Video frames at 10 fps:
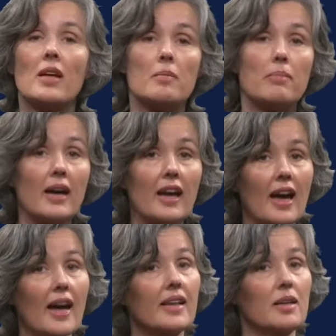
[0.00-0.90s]
By
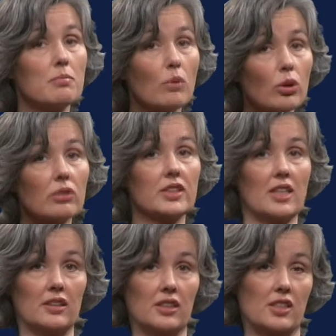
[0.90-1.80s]
adding more
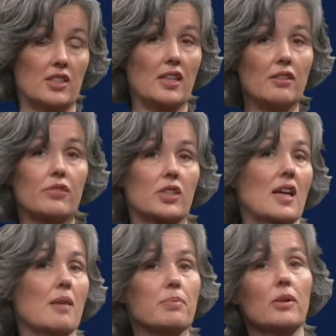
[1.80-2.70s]
redundancy, for
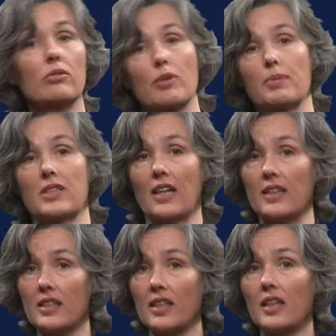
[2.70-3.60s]
example,
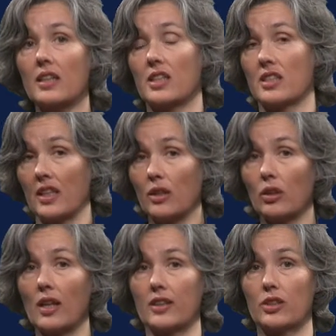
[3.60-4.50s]
representing a single
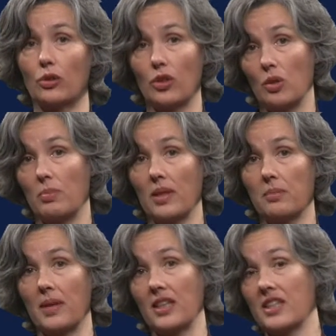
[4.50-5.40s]
logical qubit
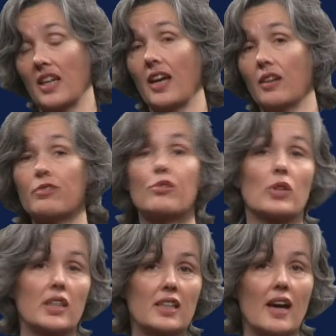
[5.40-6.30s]
by, say,
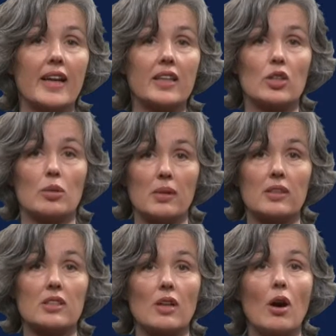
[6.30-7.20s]
49
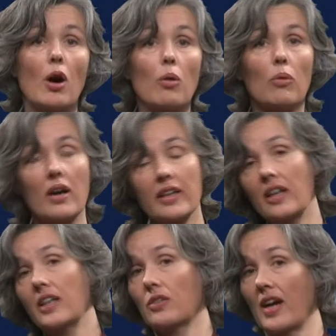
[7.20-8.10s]
qubits, one can
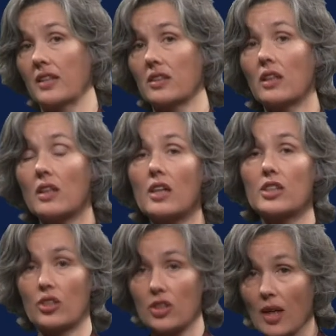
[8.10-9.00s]
correct larger
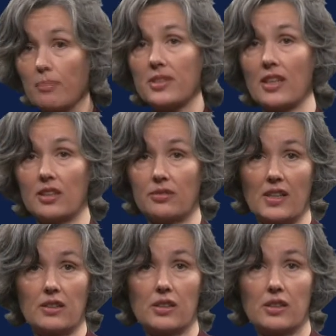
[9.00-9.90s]
subset of
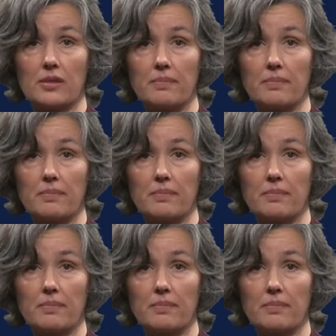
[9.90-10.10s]
errors.